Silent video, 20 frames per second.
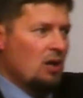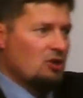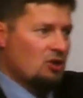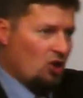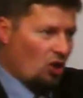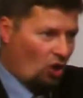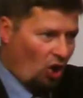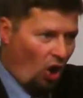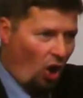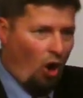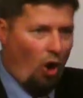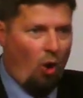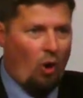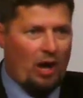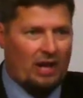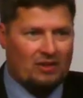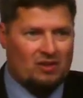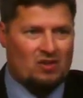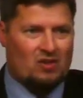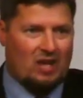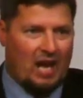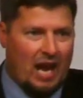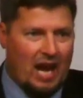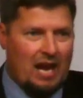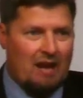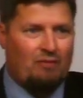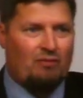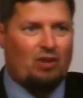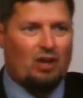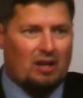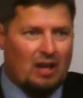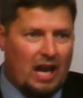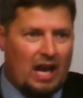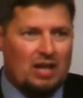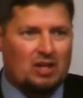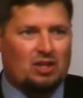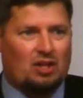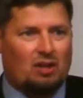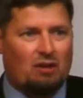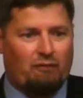to go and save the
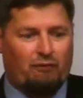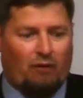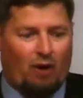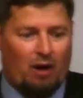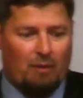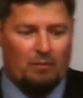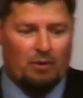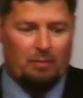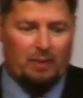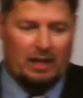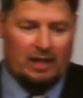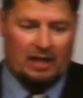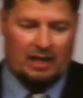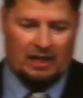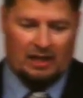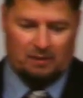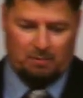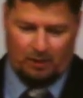nation from the Midianites.